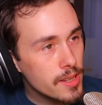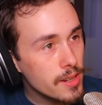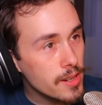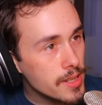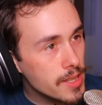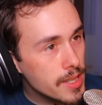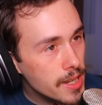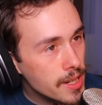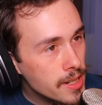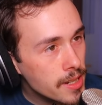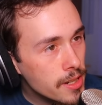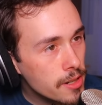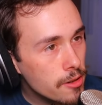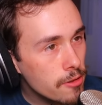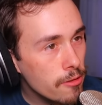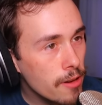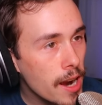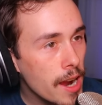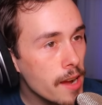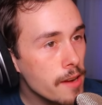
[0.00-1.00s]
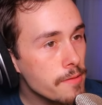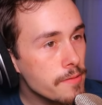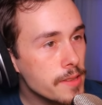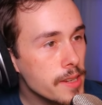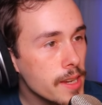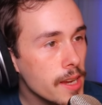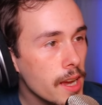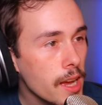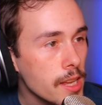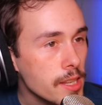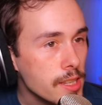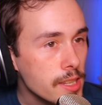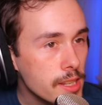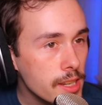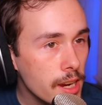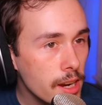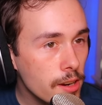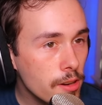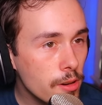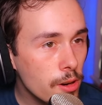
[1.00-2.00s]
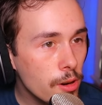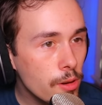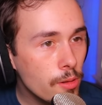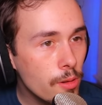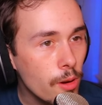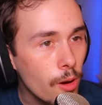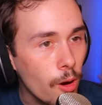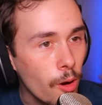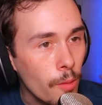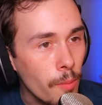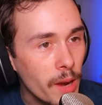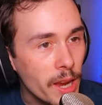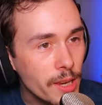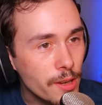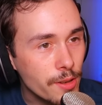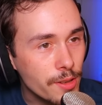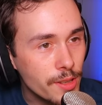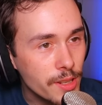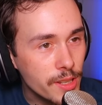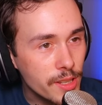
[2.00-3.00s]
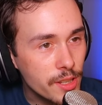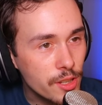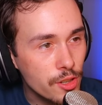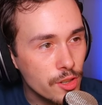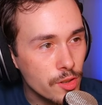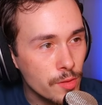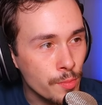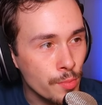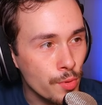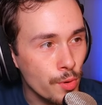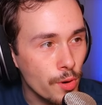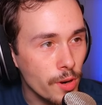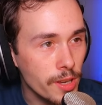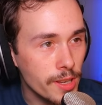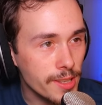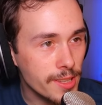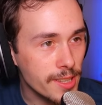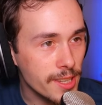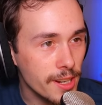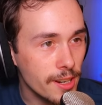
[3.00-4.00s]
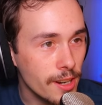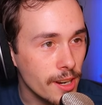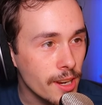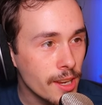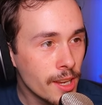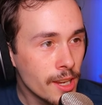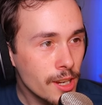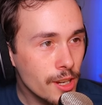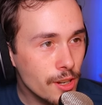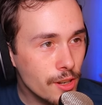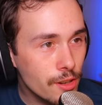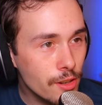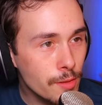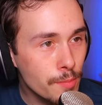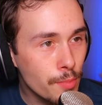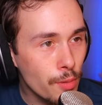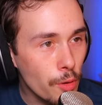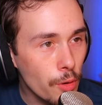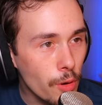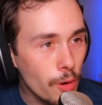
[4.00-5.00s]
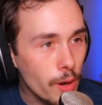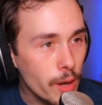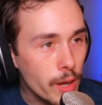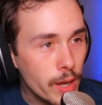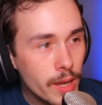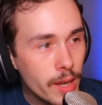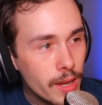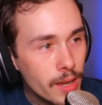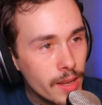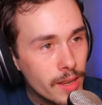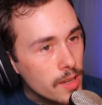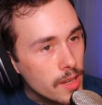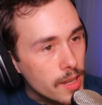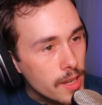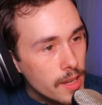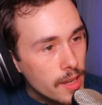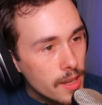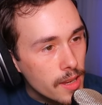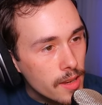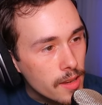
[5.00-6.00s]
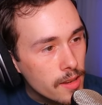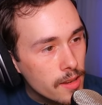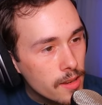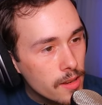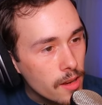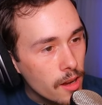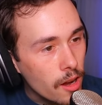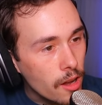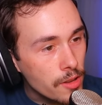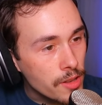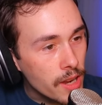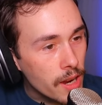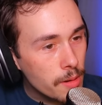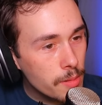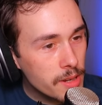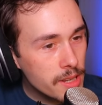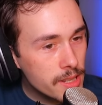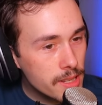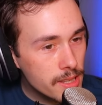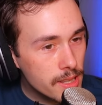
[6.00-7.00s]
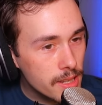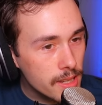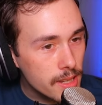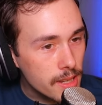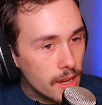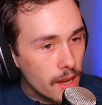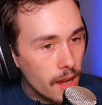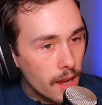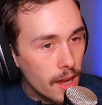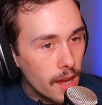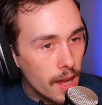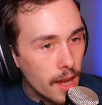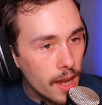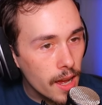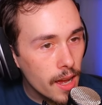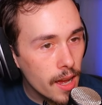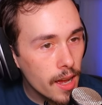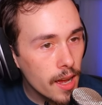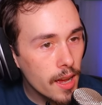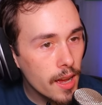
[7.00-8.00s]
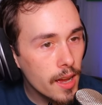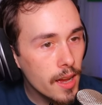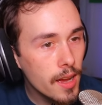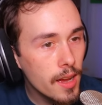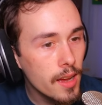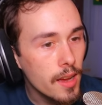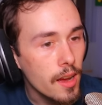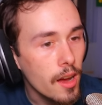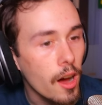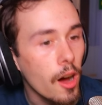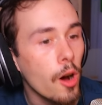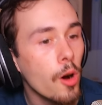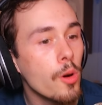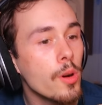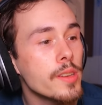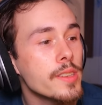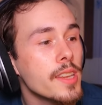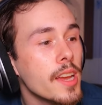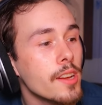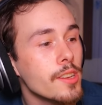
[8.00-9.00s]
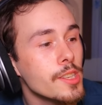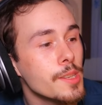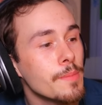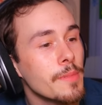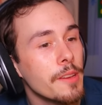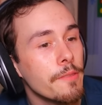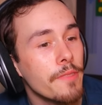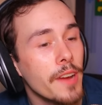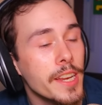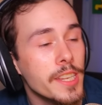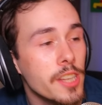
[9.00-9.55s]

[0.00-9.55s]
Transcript: So it's saying to craft a scarecrow. Oh my goodness. Good boy is here. Good boy. Okay. Oh, now we can see. Ah. Oh, it tells me if I